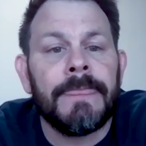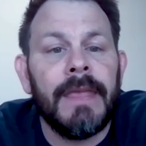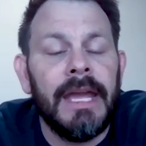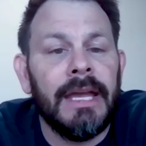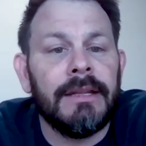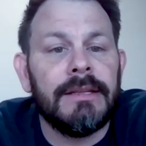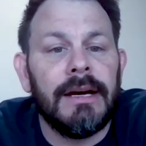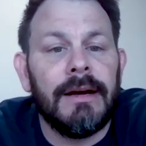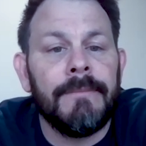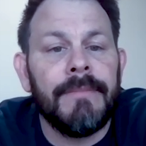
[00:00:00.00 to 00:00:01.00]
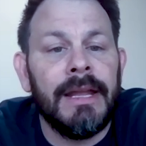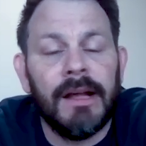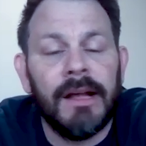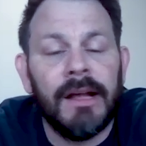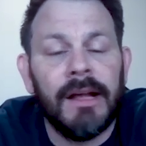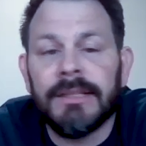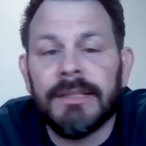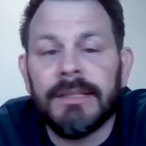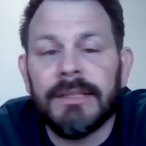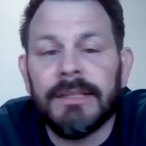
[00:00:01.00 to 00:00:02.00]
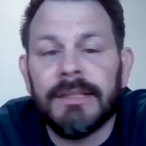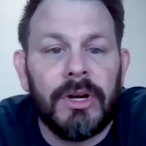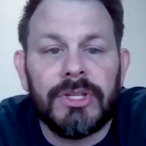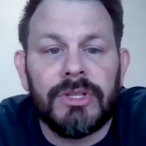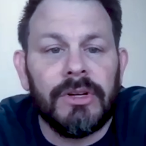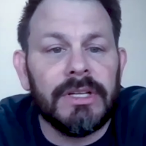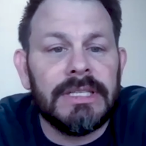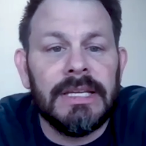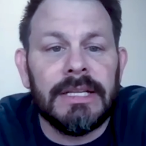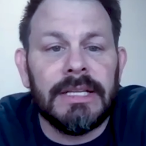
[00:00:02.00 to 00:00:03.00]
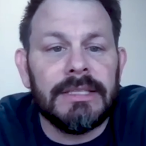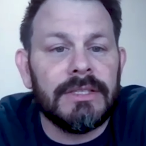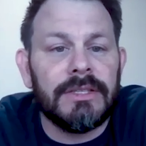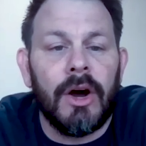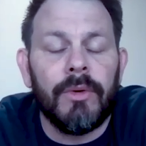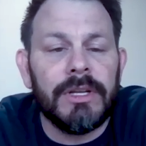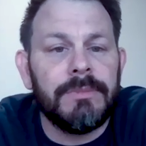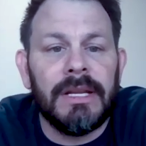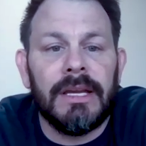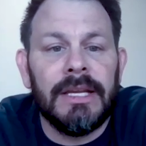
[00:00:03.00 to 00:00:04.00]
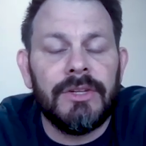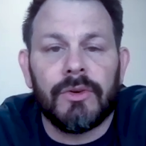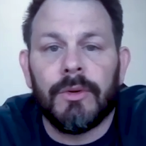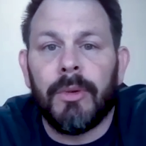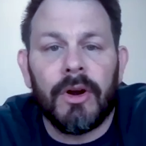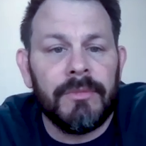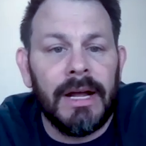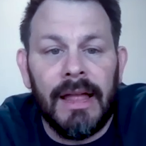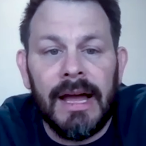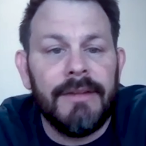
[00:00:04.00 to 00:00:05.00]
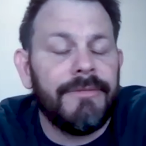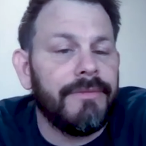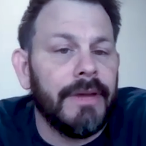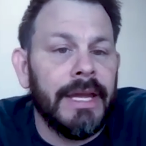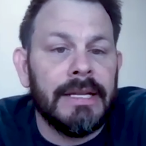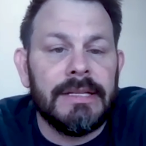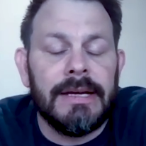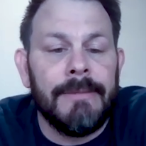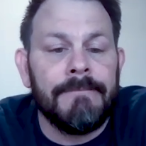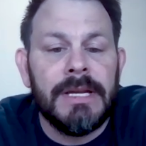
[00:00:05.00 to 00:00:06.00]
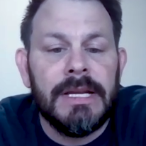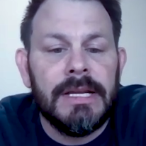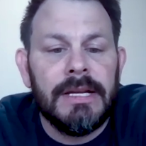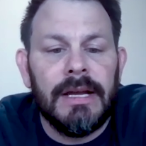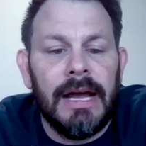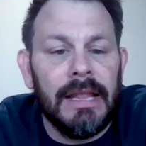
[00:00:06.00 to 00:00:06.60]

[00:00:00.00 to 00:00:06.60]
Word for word: And honestly, haven't stopped doing martial arts since. It's always been an integral part of my life, and I